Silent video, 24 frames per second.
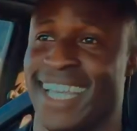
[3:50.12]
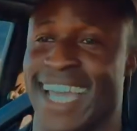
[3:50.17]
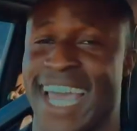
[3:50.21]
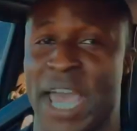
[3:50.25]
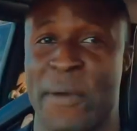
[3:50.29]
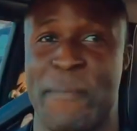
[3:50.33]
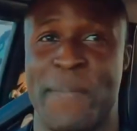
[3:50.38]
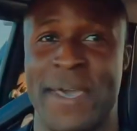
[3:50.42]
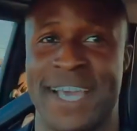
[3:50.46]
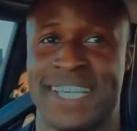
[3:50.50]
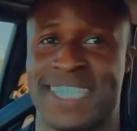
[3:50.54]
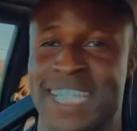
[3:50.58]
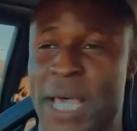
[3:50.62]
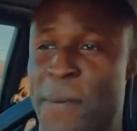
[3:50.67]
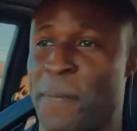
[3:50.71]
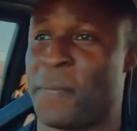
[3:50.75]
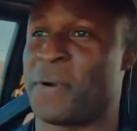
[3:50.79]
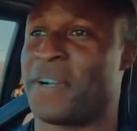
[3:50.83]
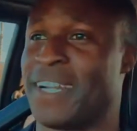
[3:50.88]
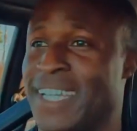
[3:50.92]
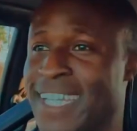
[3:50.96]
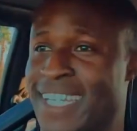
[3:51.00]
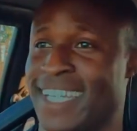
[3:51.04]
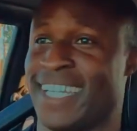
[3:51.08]
It picks up
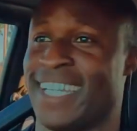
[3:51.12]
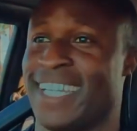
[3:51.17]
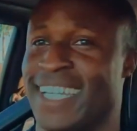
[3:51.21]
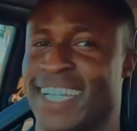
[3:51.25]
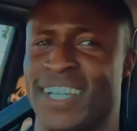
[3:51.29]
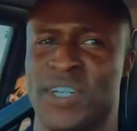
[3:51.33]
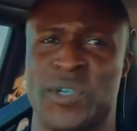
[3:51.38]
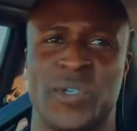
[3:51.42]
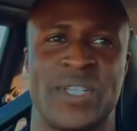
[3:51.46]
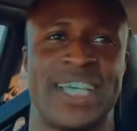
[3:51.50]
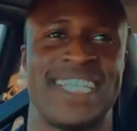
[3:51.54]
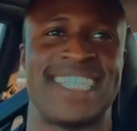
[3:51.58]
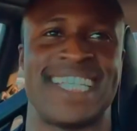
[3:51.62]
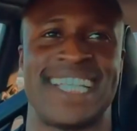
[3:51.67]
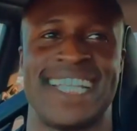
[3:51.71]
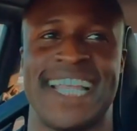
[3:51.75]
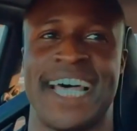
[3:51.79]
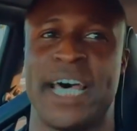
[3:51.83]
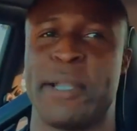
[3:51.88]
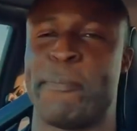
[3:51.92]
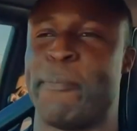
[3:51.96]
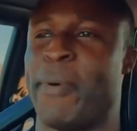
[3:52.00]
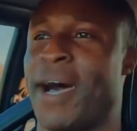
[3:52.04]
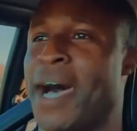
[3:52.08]
pretty good. Oh, that's a
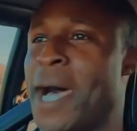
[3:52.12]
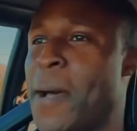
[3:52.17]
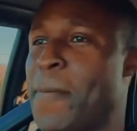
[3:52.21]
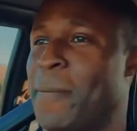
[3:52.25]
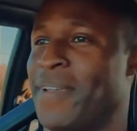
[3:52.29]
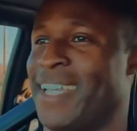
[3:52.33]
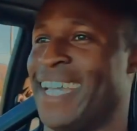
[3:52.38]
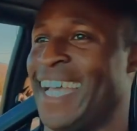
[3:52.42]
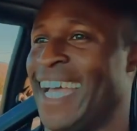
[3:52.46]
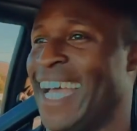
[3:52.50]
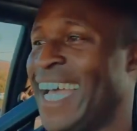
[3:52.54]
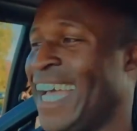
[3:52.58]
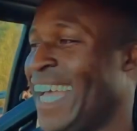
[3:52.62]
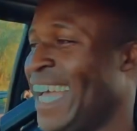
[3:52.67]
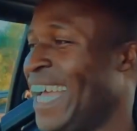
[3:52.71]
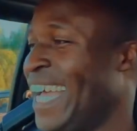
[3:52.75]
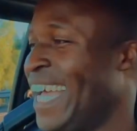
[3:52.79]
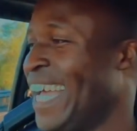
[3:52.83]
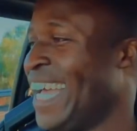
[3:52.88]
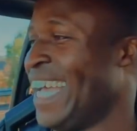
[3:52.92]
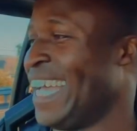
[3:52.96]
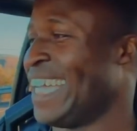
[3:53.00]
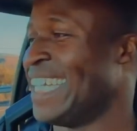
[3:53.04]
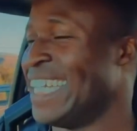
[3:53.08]
loud pop.
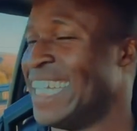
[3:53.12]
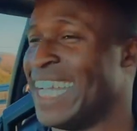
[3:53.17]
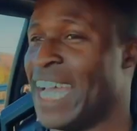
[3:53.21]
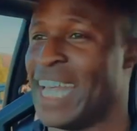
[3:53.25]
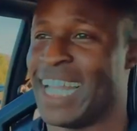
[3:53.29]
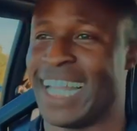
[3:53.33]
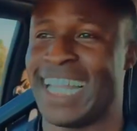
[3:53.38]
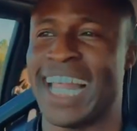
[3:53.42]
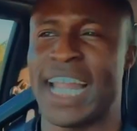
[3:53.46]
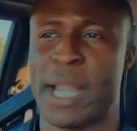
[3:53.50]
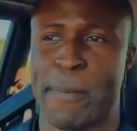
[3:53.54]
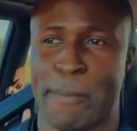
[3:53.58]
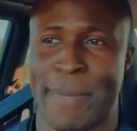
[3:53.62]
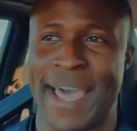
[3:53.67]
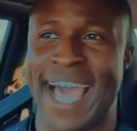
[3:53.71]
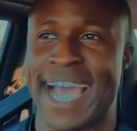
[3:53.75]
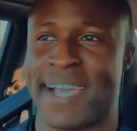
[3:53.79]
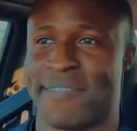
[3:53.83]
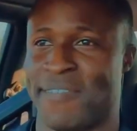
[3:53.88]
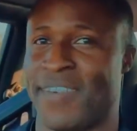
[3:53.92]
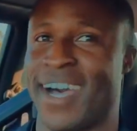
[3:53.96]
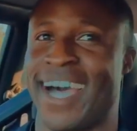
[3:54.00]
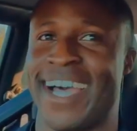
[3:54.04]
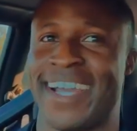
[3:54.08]
A lot of
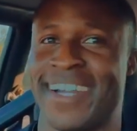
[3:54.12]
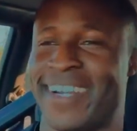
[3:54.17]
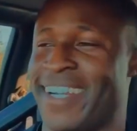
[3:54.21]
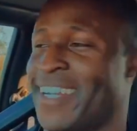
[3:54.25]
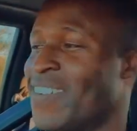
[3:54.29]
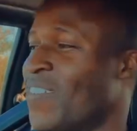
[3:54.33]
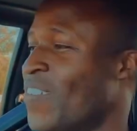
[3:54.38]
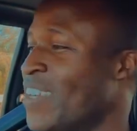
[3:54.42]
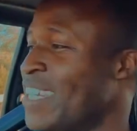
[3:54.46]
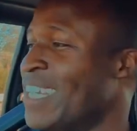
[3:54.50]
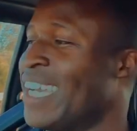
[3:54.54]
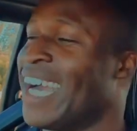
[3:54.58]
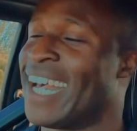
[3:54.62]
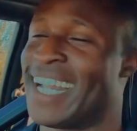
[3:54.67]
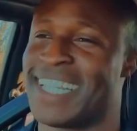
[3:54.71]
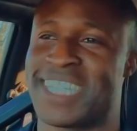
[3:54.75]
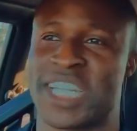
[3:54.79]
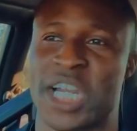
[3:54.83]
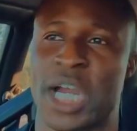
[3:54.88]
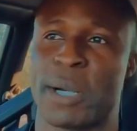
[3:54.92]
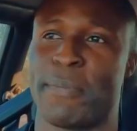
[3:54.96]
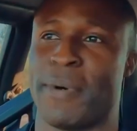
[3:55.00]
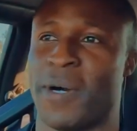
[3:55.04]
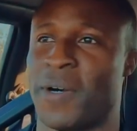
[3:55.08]
backfiring when you got a
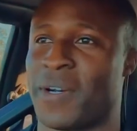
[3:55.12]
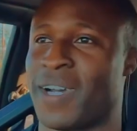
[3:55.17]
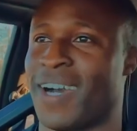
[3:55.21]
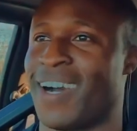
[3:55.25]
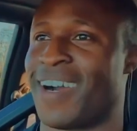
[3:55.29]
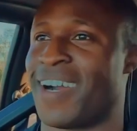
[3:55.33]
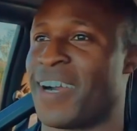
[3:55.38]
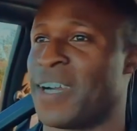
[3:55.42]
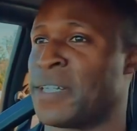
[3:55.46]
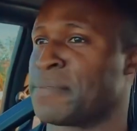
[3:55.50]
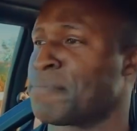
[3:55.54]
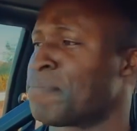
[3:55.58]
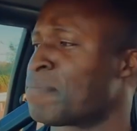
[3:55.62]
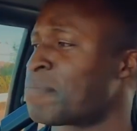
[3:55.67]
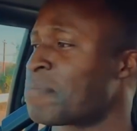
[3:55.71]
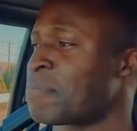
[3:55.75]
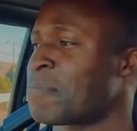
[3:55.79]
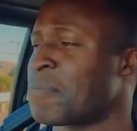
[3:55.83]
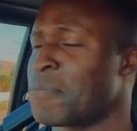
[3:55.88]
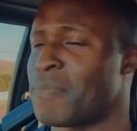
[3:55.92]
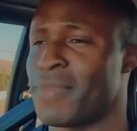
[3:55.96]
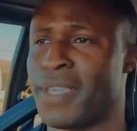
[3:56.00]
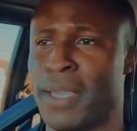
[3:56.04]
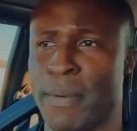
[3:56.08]
turbo car,
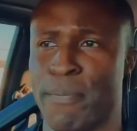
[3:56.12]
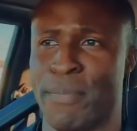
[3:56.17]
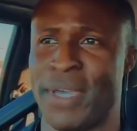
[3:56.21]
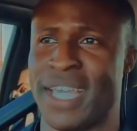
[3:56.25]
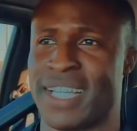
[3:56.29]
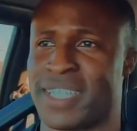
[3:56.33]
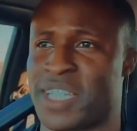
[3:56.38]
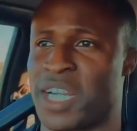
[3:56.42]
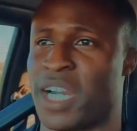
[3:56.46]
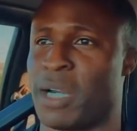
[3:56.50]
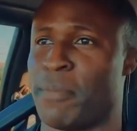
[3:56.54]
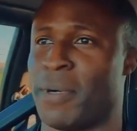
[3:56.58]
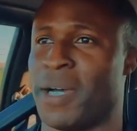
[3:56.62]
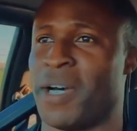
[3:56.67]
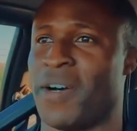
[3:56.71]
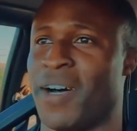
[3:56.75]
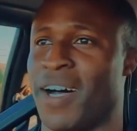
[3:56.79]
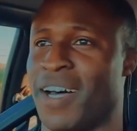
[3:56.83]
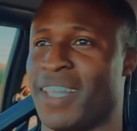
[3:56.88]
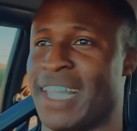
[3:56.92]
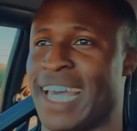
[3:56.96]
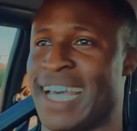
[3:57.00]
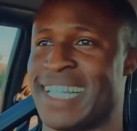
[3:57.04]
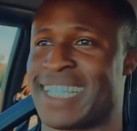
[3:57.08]
big turbo,
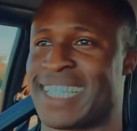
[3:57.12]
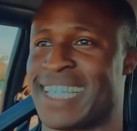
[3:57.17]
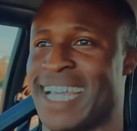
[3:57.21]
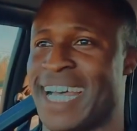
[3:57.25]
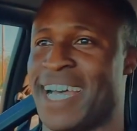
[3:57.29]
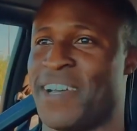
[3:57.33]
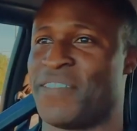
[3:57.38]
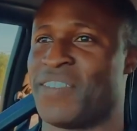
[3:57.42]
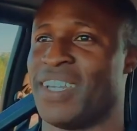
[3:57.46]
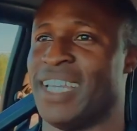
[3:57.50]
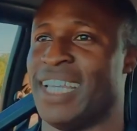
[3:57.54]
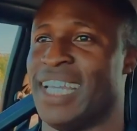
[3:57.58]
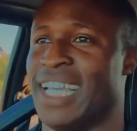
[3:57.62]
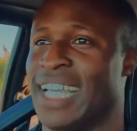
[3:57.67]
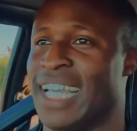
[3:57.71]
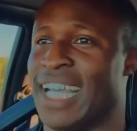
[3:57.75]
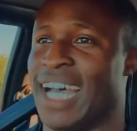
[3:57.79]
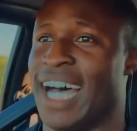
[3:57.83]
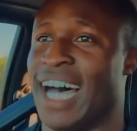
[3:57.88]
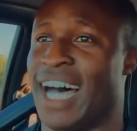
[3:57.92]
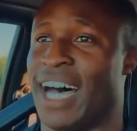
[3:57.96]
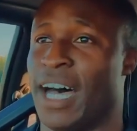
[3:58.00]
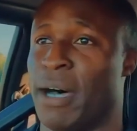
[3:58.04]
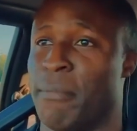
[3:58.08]
all that stuff.
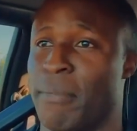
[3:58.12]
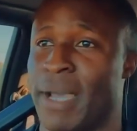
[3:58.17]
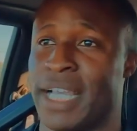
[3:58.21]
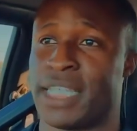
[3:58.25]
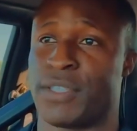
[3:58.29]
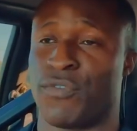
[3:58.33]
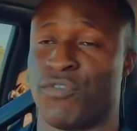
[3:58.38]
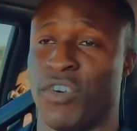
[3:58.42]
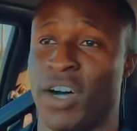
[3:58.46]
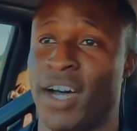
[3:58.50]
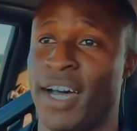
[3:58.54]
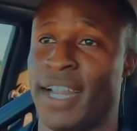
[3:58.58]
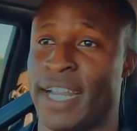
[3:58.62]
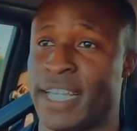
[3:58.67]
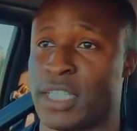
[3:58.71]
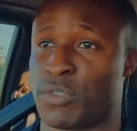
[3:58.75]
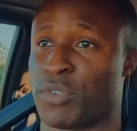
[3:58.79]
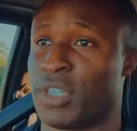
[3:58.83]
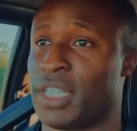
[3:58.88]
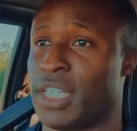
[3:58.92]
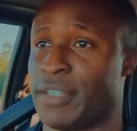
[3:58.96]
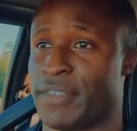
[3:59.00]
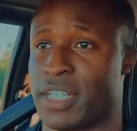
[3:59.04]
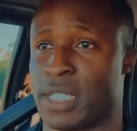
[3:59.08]
It's fun. It's
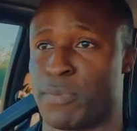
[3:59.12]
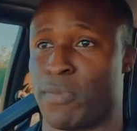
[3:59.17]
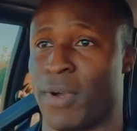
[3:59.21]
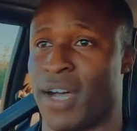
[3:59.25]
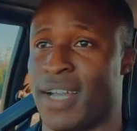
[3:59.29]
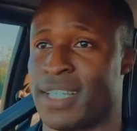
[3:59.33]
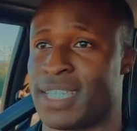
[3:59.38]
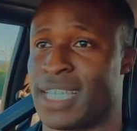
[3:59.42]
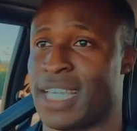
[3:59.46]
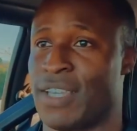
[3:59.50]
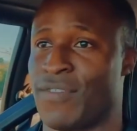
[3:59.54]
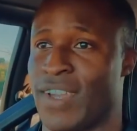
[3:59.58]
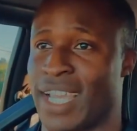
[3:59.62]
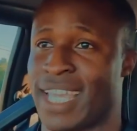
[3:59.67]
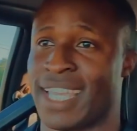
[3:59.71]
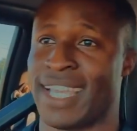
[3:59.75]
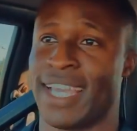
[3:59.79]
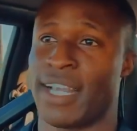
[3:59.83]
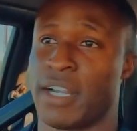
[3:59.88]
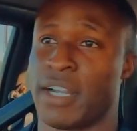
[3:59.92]
really responsive. I can